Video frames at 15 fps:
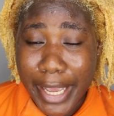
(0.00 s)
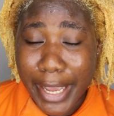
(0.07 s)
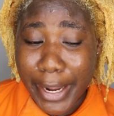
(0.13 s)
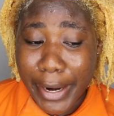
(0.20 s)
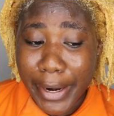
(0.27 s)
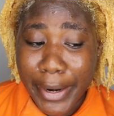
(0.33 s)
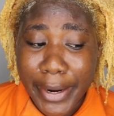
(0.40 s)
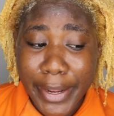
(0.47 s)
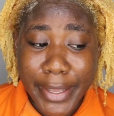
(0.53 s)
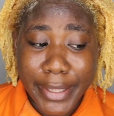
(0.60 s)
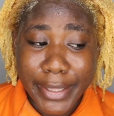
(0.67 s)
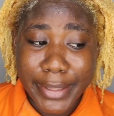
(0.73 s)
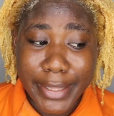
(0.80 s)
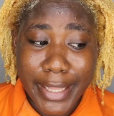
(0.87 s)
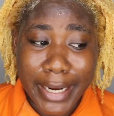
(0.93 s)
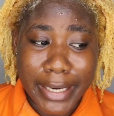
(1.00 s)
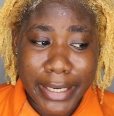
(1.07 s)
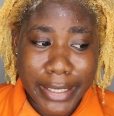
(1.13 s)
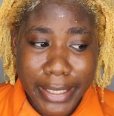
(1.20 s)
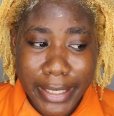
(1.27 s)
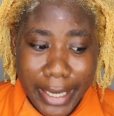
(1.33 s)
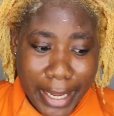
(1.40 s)
hair than
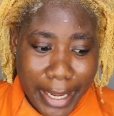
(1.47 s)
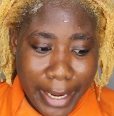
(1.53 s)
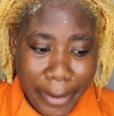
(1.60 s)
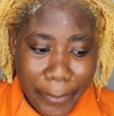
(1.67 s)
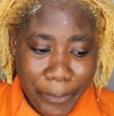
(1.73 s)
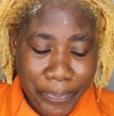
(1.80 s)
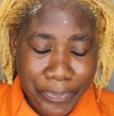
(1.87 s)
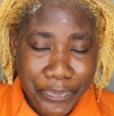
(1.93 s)
clean hair,